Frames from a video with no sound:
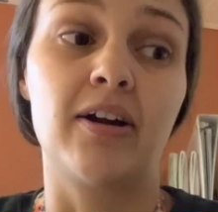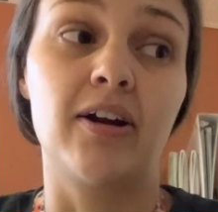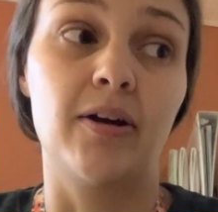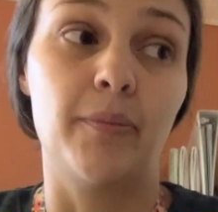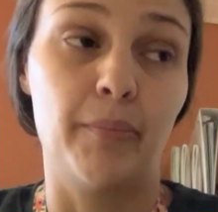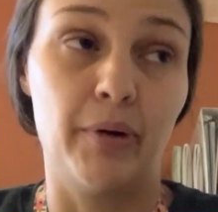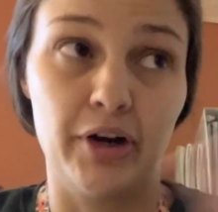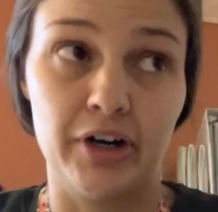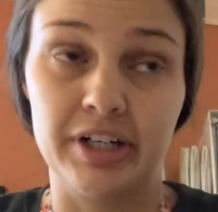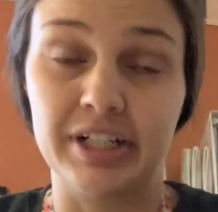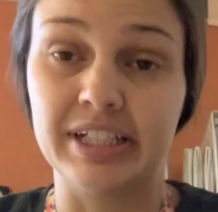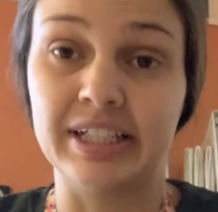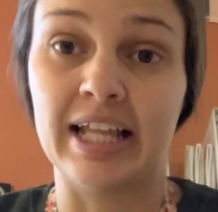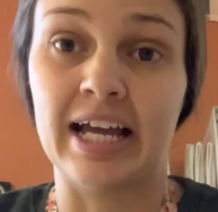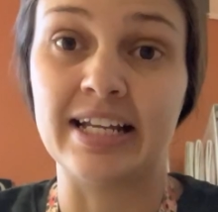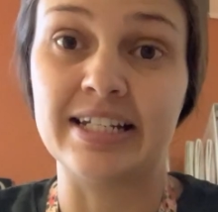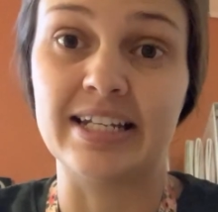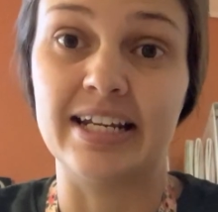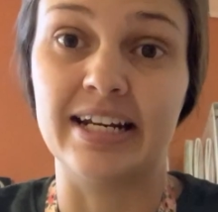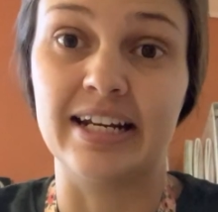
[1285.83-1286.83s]
putting
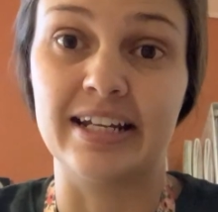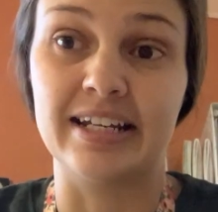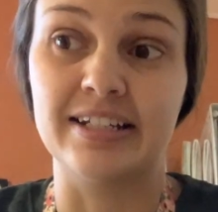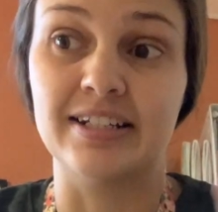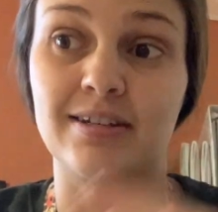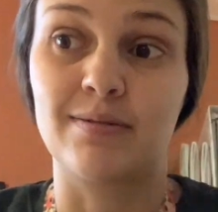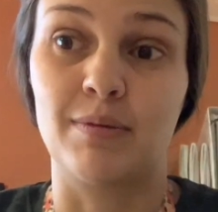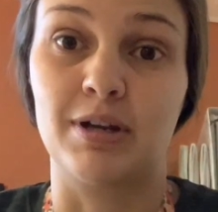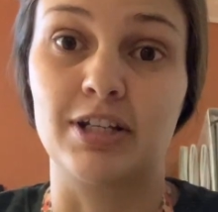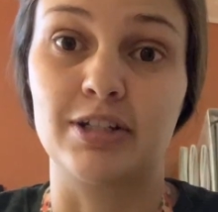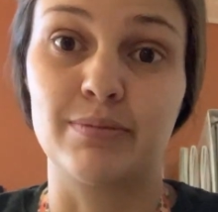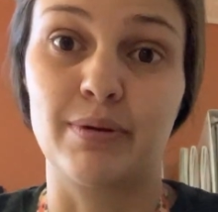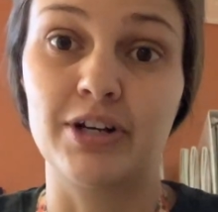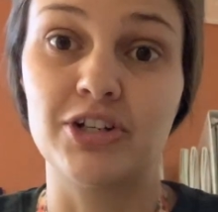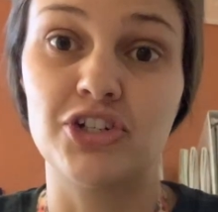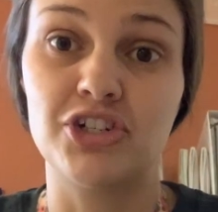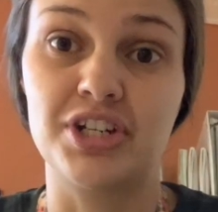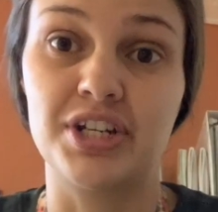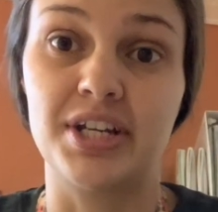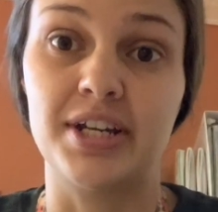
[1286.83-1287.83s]
that data into my
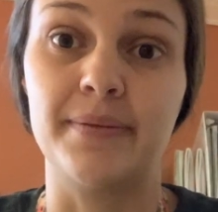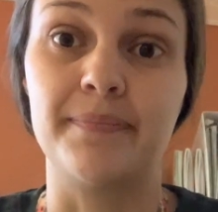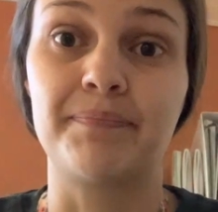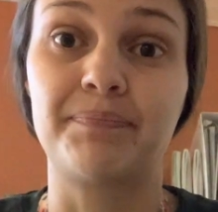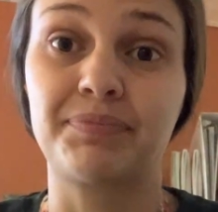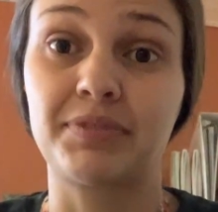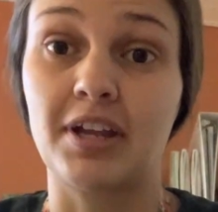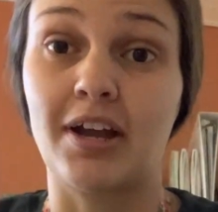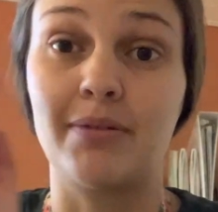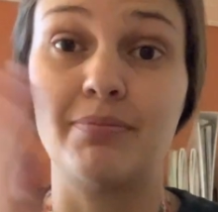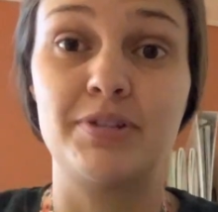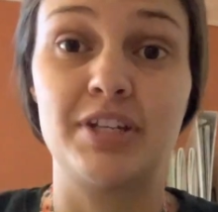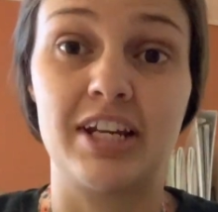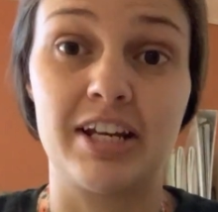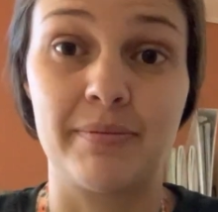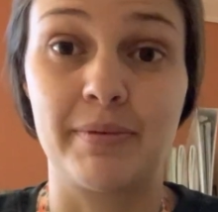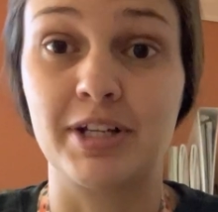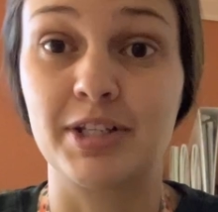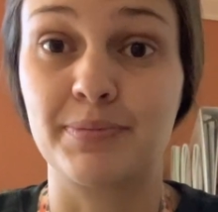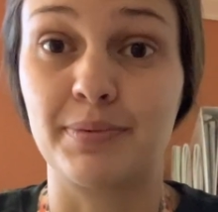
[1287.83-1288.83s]
spreadsheet, updating
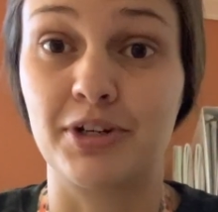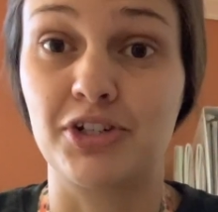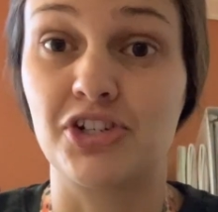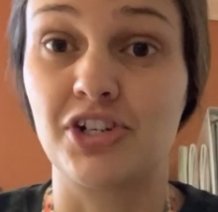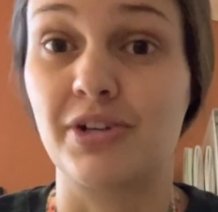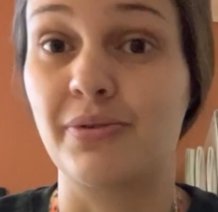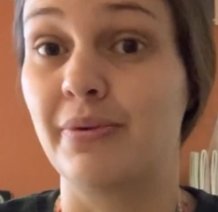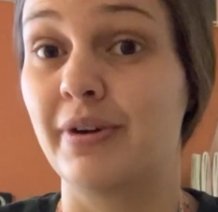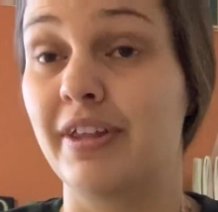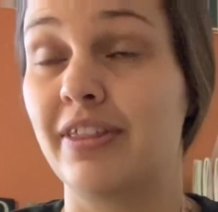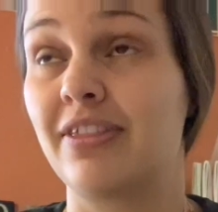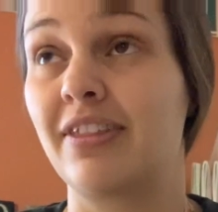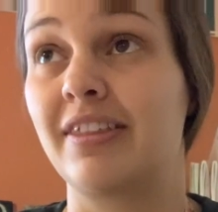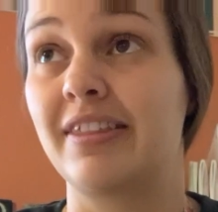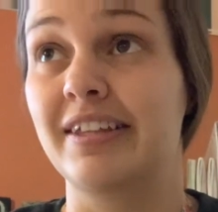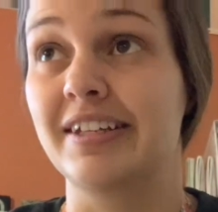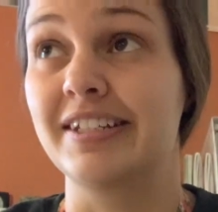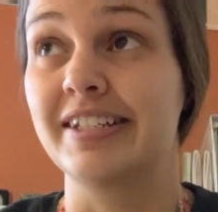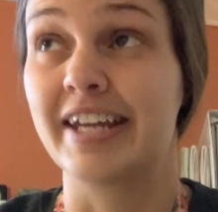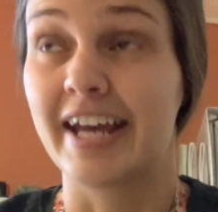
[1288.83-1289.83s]
my spreadsheet with
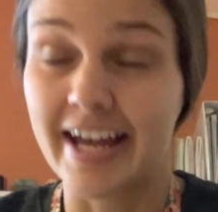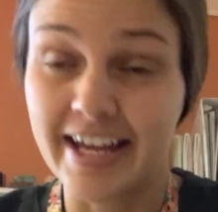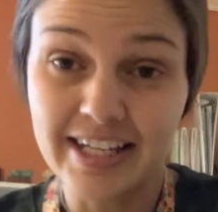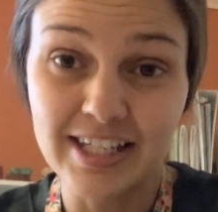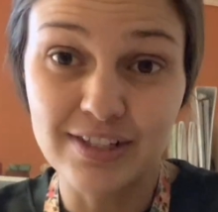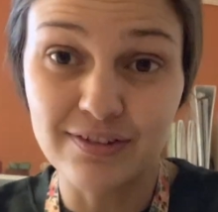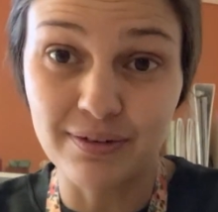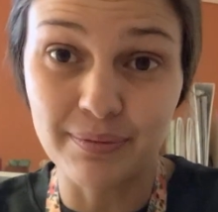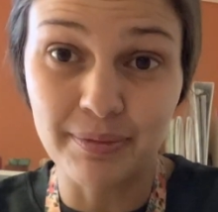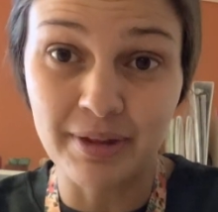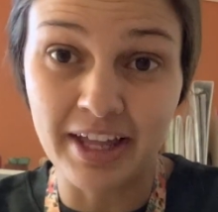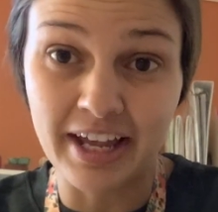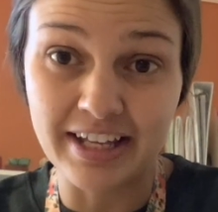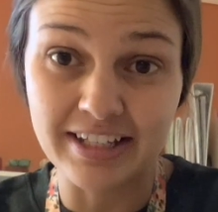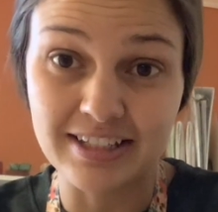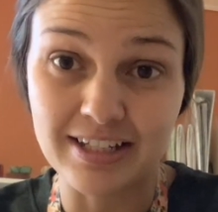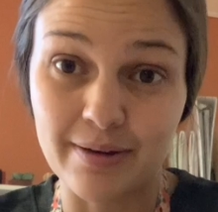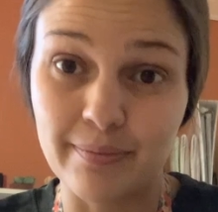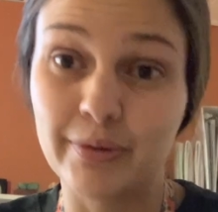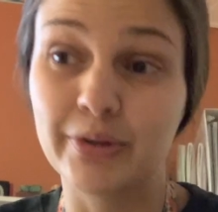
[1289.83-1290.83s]
the tests from the
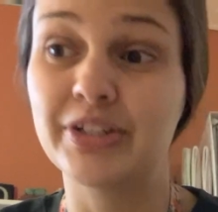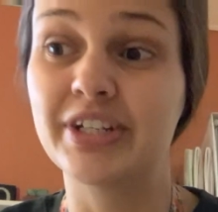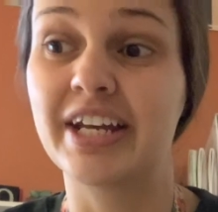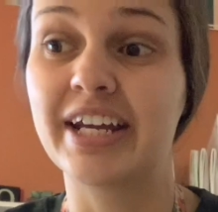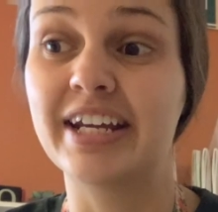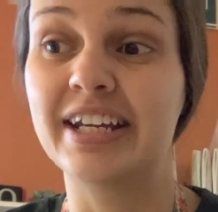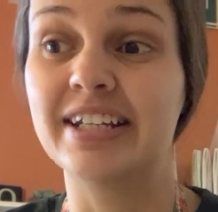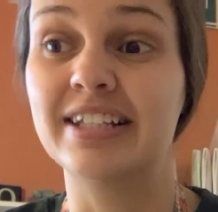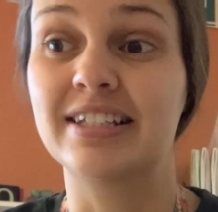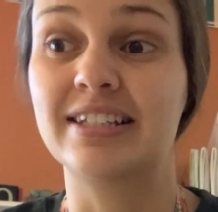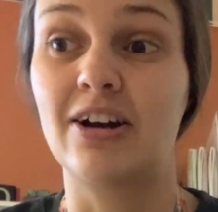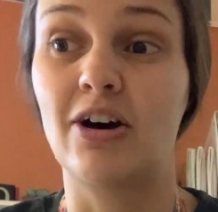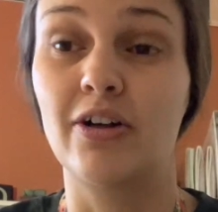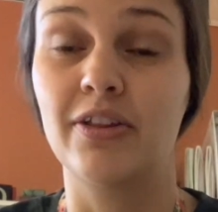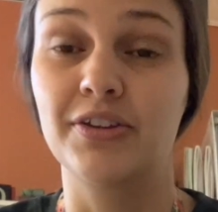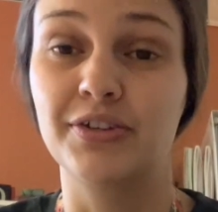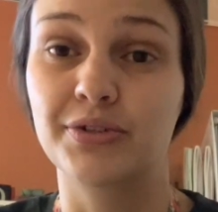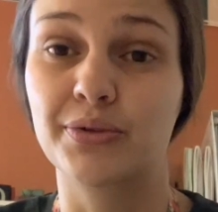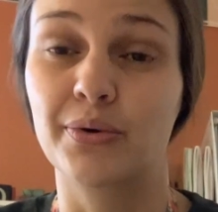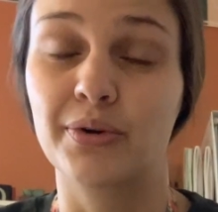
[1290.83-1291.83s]
last couple of days, all
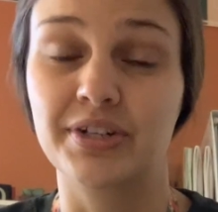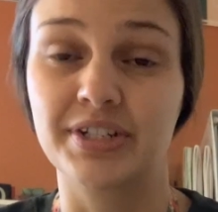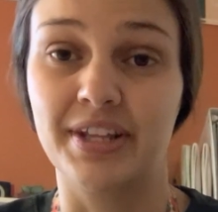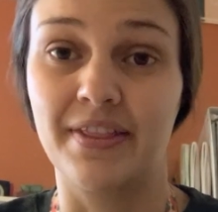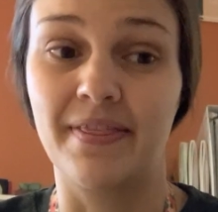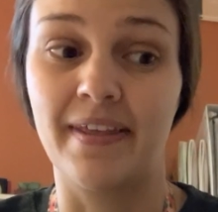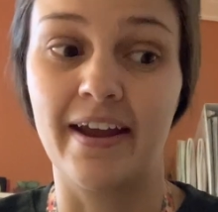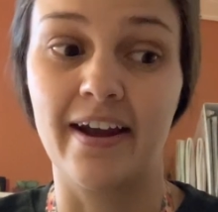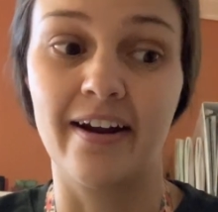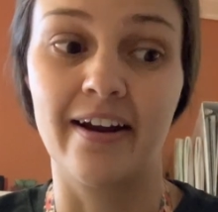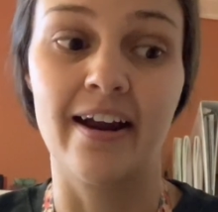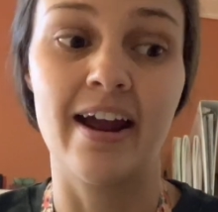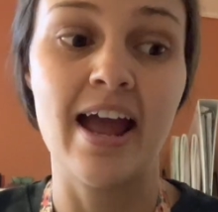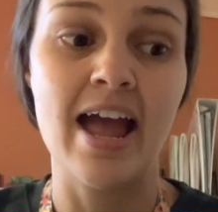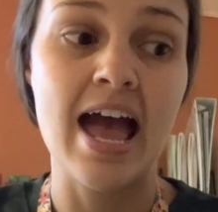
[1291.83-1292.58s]
the scores in there,